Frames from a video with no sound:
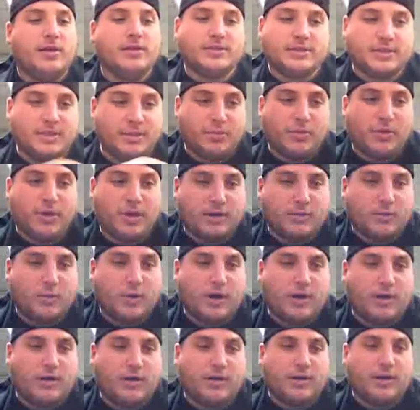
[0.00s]
it's Slip Rock
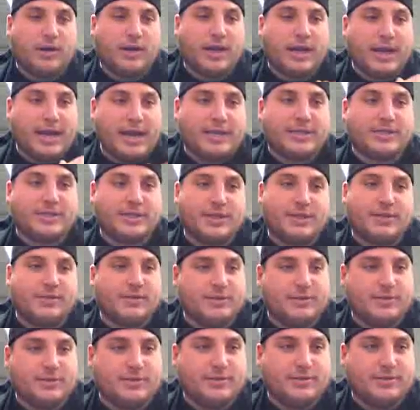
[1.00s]
where I
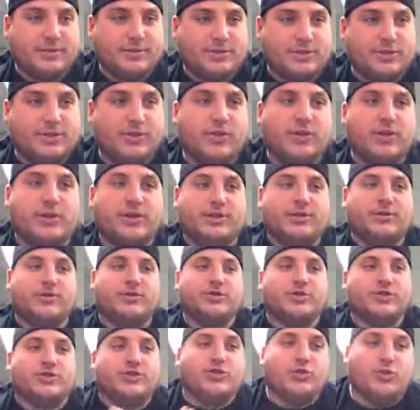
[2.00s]
actually started
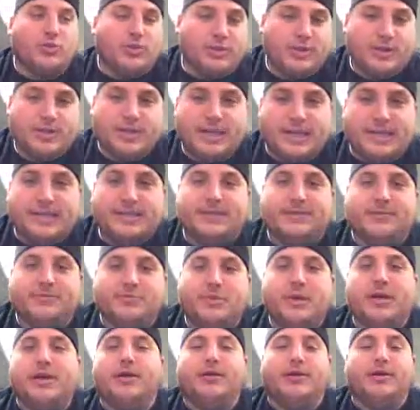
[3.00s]
to enjoy the taste
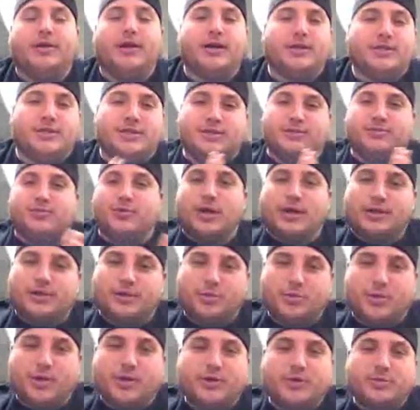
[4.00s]
of beer, not just
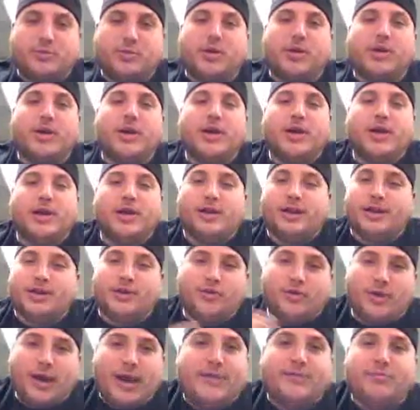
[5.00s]
regular beers, but
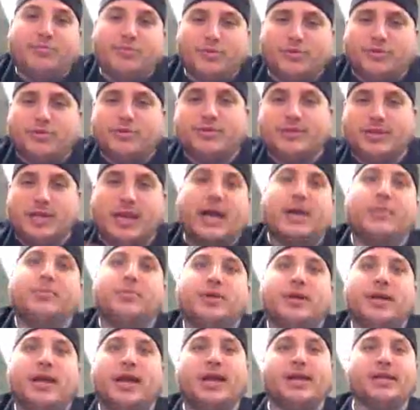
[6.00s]
like craft brews and
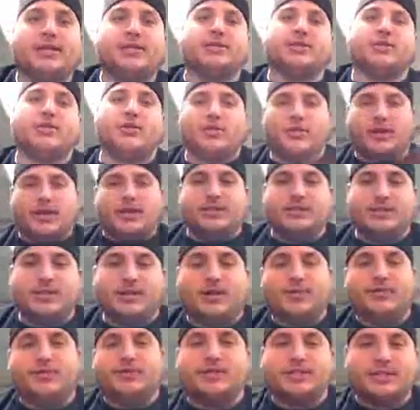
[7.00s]
IPAs and all that
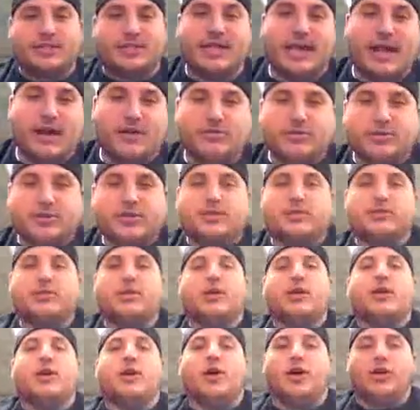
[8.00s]
stuff, and stouts
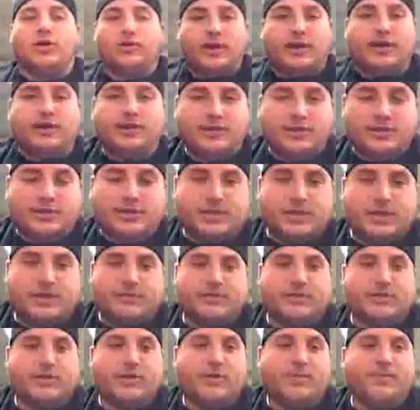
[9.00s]
and all that good
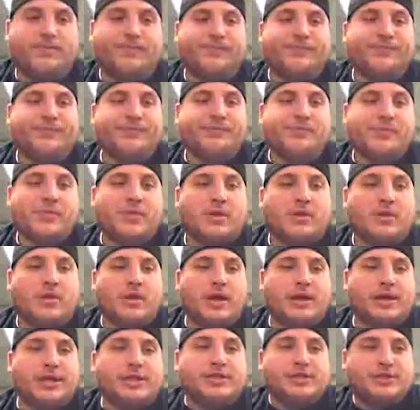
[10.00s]
stuff. So
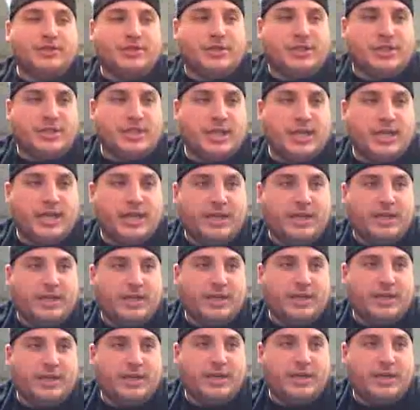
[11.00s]
I guess you could say